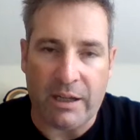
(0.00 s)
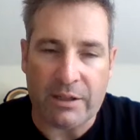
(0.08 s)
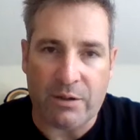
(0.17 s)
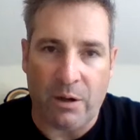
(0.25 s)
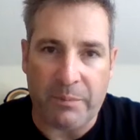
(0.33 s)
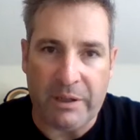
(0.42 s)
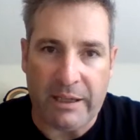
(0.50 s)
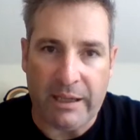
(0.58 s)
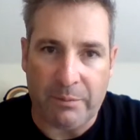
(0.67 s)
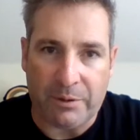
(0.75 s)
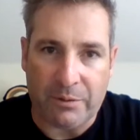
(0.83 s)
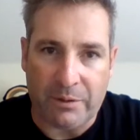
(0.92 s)
as not being
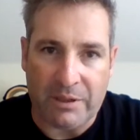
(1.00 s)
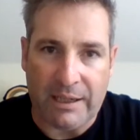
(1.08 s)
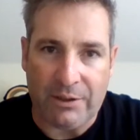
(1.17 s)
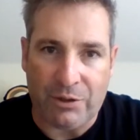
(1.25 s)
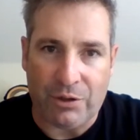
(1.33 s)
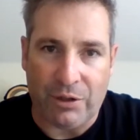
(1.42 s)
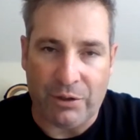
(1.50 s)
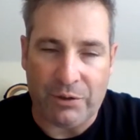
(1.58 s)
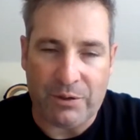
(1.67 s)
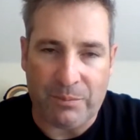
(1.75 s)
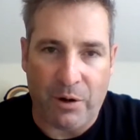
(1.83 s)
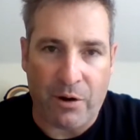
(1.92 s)
able to attend church
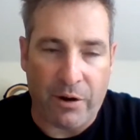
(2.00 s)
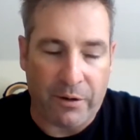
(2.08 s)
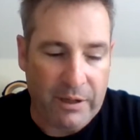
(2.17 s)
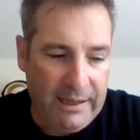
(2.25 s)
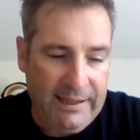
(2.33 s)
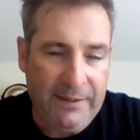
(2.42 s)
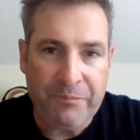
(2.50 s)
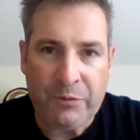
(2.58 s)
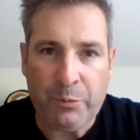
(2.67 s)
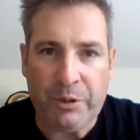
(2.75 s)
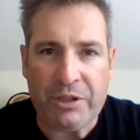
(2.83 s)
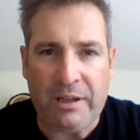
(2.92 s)
tomorrow,
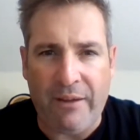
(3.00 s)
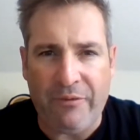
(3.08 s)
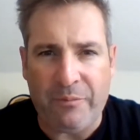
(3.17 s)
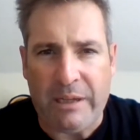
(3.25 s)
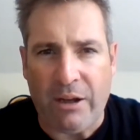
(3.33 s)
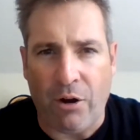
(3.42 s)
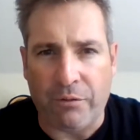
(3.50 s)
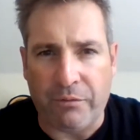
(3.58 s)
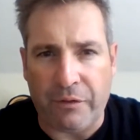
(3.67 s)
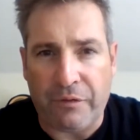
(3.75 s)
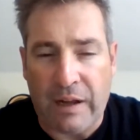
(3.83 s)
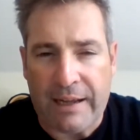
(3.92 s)
which left me on
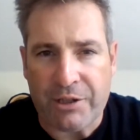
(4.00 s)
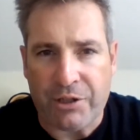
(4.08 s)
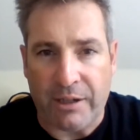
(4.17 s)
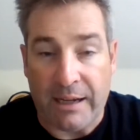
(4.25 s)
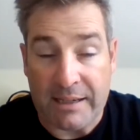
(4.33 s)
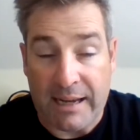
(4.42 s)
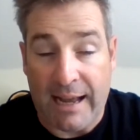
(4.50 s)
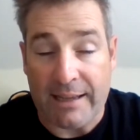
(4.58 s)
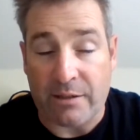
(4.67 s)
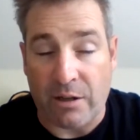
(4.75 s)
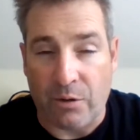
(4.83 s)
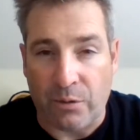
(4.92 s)
reflection, as it
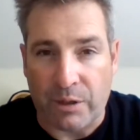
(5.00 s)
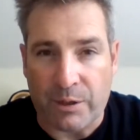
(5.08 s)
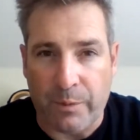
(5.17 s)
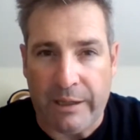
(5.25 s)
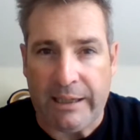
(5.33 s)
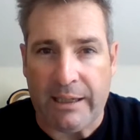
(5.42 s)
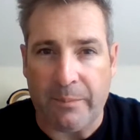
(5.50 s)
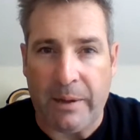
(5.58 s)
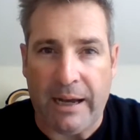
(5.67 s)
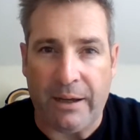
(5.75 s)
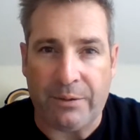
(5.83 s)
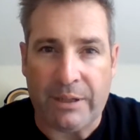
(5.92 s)
has done all this week,
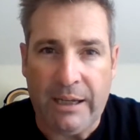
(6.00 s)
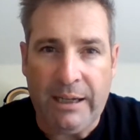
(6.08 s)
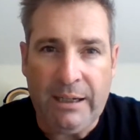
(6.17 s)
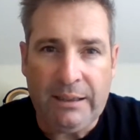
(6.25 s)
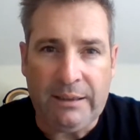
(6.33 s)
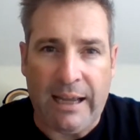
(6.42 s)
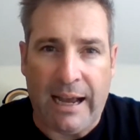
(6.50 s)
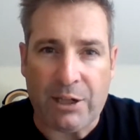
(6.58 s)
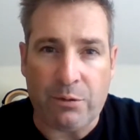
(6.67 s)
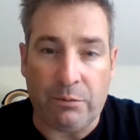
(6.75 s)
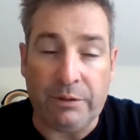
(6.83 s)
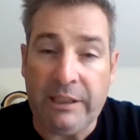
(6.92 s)
about the
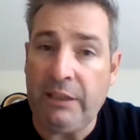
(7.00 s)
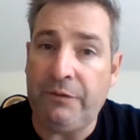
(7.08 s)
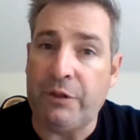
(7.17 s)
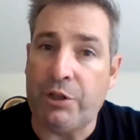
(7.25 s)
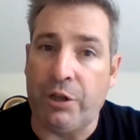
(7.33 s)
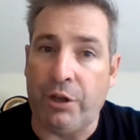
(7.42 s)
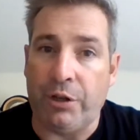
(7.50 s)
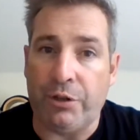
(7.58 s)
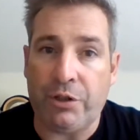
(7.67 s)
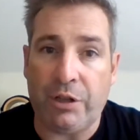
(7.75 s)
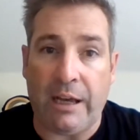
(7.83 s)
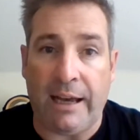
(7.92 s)
actual need for
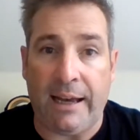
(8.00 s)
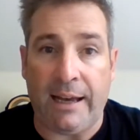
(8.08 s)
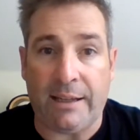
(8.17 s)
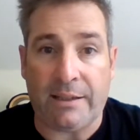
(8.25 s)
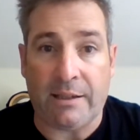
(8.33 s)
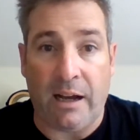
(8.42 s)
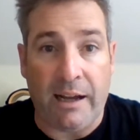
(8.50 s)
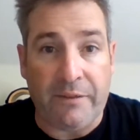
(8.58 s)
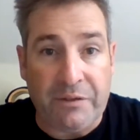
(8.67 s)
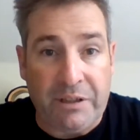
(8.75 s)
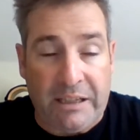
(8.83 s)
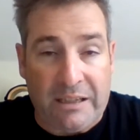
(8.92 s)
church. As
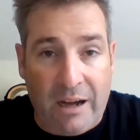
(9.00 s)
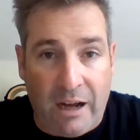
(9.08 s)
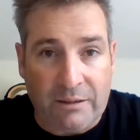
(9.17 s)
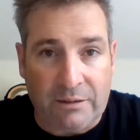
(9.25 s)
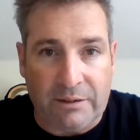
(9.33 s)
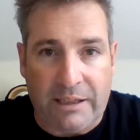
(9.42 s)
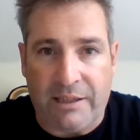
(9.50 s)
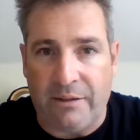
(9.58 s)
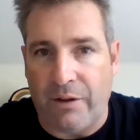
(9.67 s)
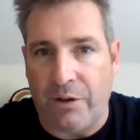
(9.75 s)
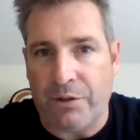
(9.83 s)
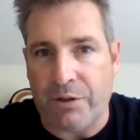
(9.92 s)
I've entitled these
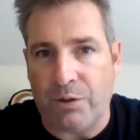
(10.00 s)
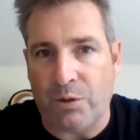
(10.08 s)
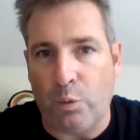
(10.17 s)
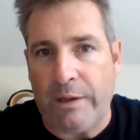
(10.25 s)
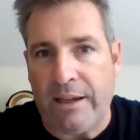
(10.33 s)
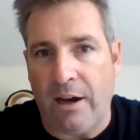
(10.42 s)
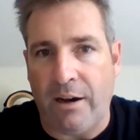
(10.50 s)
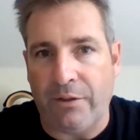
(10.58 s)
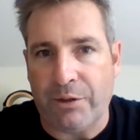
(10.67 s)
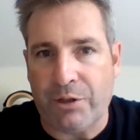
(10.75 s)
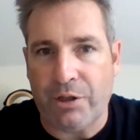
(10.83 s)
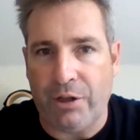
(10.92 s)
devotions, We Are
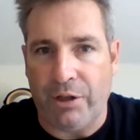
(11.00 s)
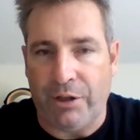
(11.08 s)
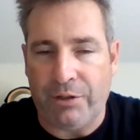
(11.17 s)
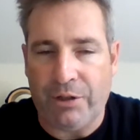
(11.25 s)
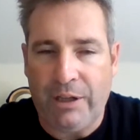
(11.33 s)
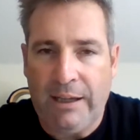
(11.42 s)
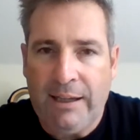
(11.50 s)
the Church.